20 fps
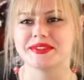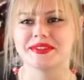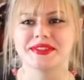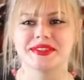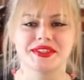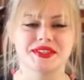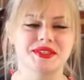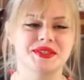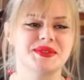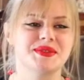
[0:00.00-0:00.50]

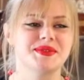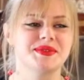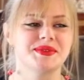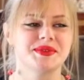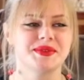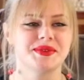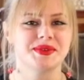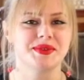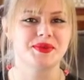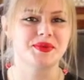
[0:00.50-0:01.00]
just
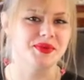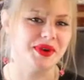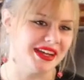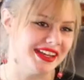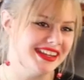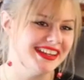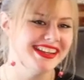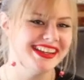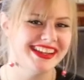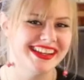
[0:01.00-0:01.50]

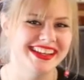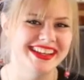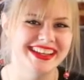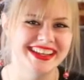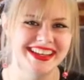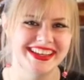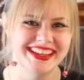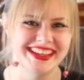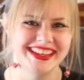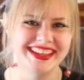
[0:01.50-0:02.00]
white.
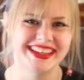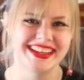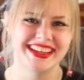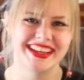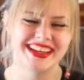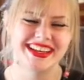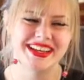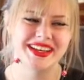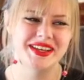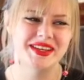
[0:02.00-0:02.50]

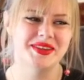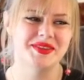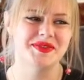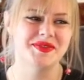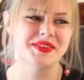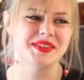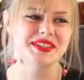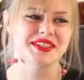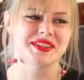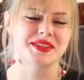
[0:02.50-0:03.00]
It
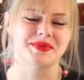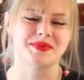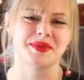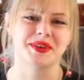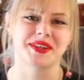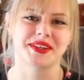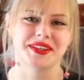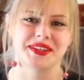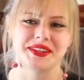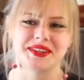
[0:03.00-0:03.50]
feels a little more
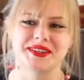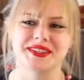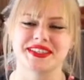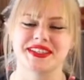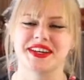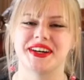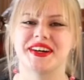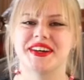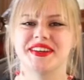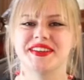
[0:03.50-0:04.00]
closed
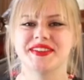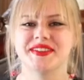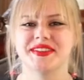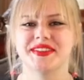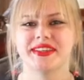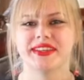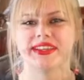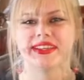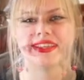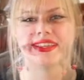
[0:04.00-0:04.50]
off.
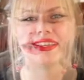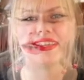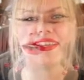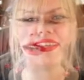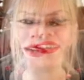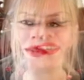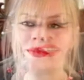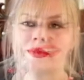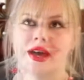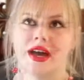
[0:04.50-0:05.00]

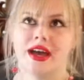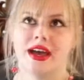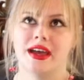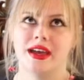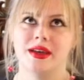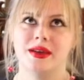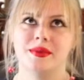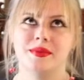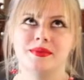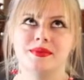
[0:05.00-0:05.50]
I
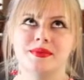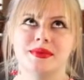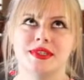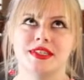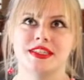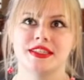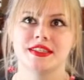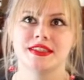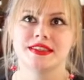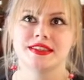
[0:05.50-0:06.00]
am
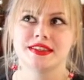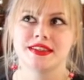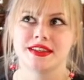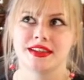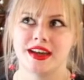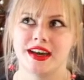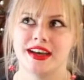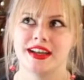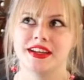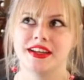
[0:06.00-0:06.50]

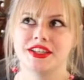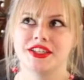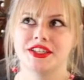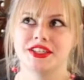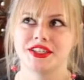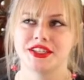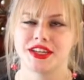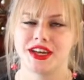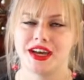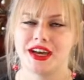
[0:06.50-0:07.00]

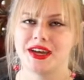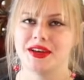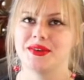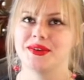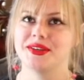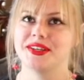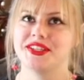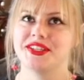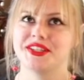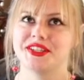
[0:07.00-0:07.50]
Scottish,
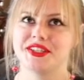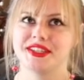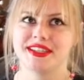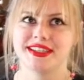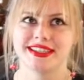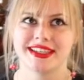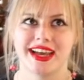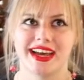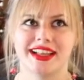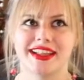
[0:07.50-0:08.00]
Irish,
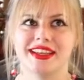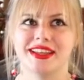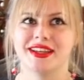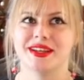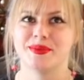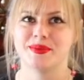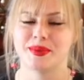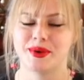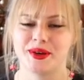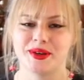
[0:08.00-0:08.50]
Italian,
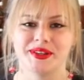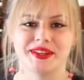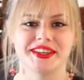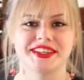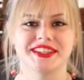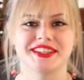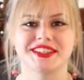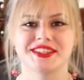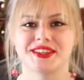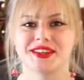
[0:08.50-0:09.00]
and
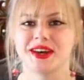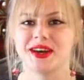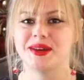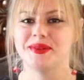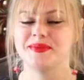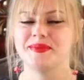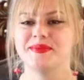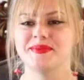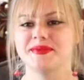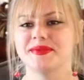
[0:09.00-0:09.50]
Polish, so
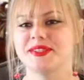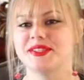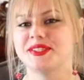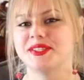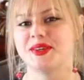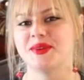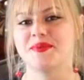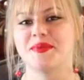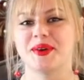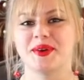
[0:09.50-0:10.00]
I'm
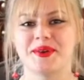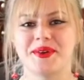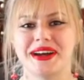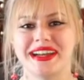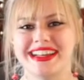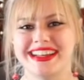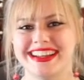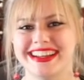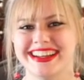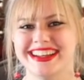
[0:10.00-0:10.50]
super
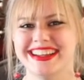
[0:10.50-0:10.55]
white.